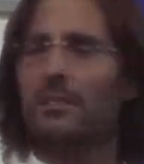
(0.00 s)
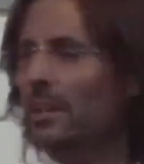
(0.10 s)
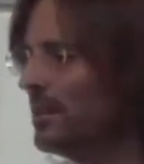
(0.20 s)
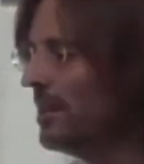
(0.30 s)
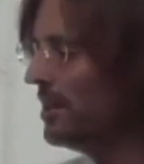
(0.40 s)

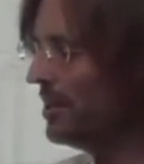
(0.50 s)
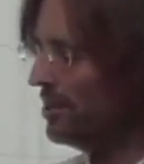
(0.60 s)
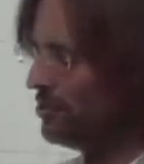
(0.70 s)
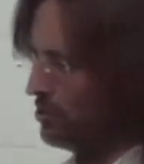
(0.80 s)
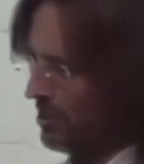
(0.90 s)
Right?
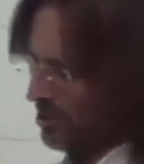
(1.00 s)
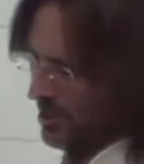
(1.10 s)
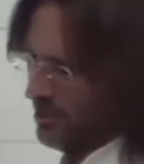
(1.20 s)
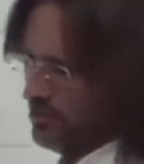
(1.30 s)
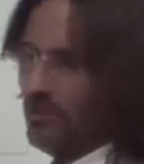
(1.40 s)

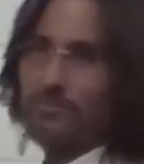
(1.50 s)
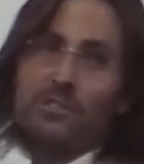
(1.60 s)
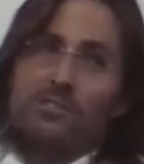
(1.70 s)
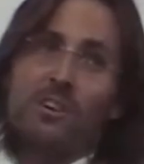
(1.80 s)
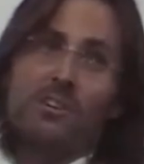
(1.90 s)
Intuition is
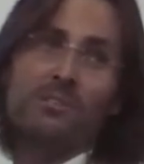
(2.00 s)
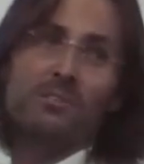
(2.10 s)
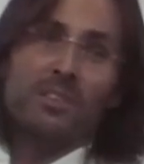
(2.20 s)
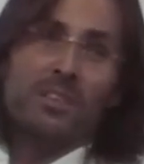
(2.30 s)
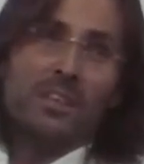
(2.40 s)
of the
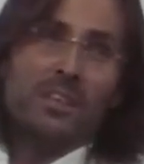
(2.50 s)
soul.